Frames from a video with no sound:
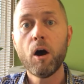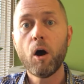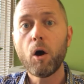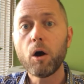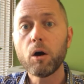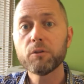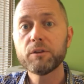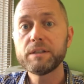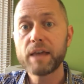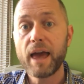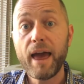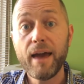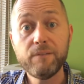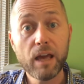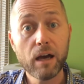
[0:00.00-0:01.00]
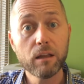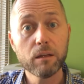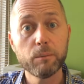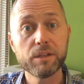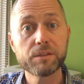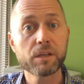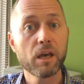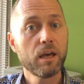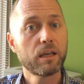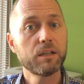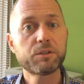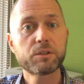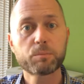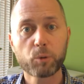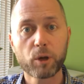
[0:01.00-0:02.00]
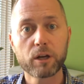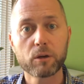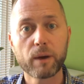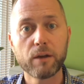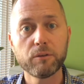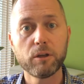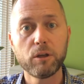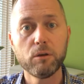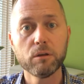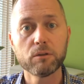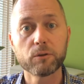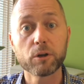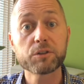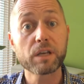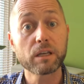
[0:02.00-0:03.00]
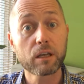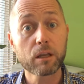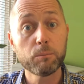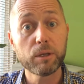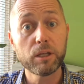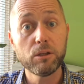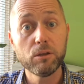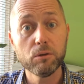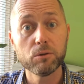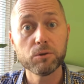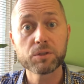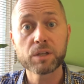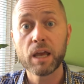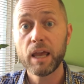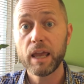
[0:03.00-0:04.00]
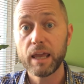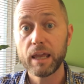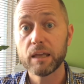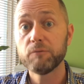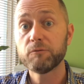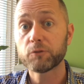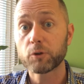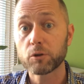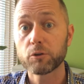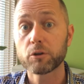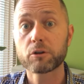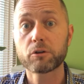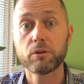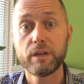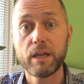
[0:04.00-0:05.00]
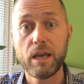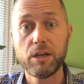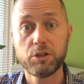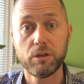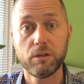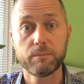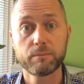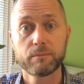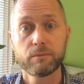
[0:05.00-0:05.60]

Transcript: all these heavy elements get spread around the universe and can be used in further creation.